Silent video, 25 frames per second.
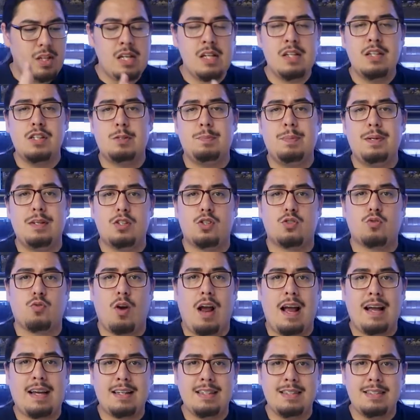This bearded
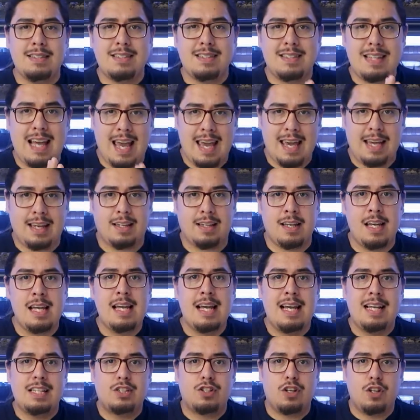dragon's tank
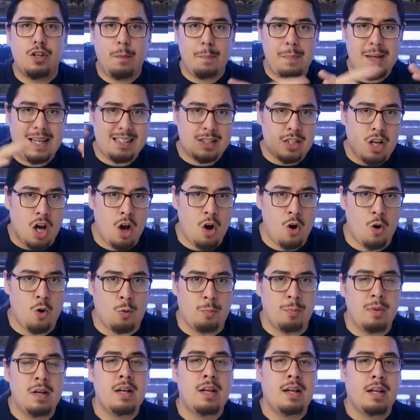is going to be its
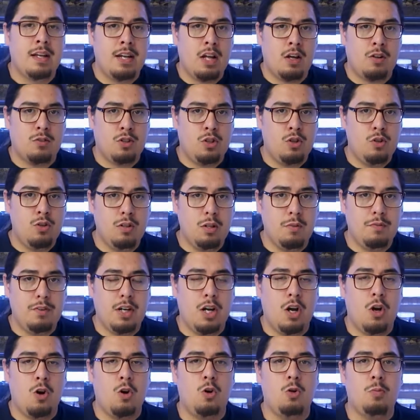home. Now, you live in
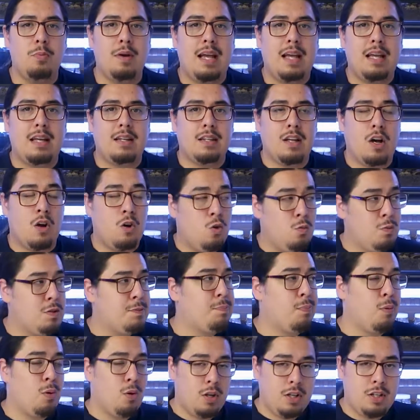a home, and the home is
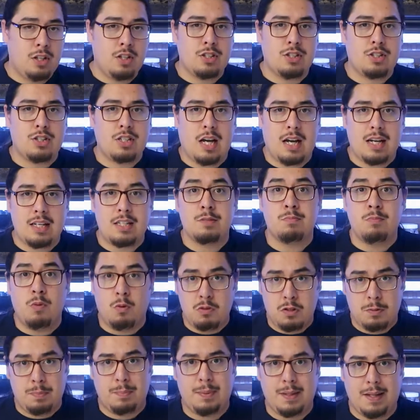pretty good size
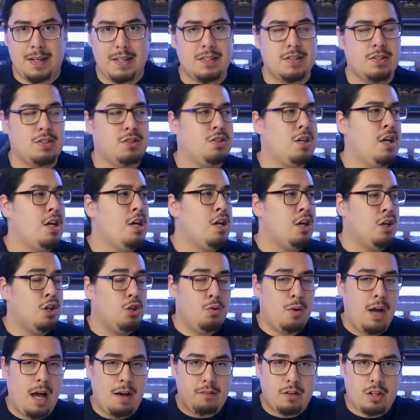most places.
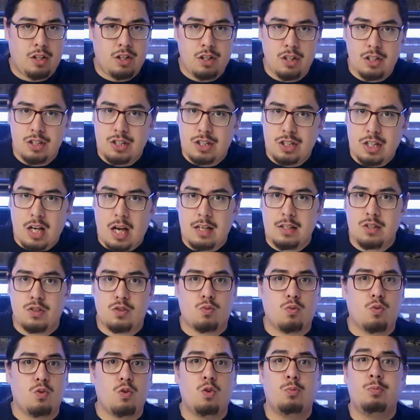You have a good
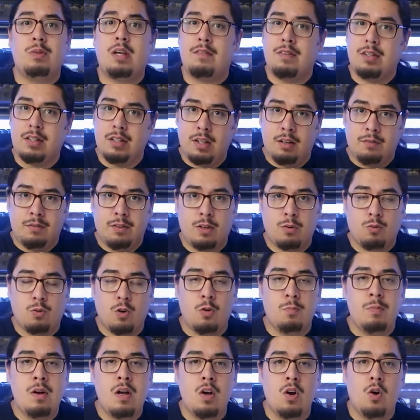sized room, you have a living
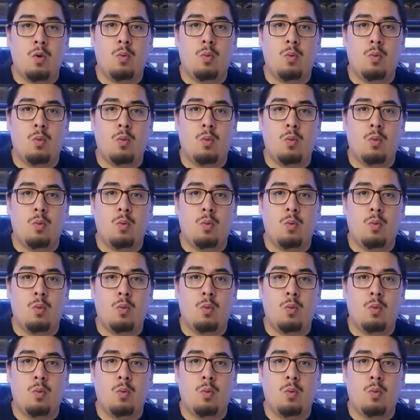room.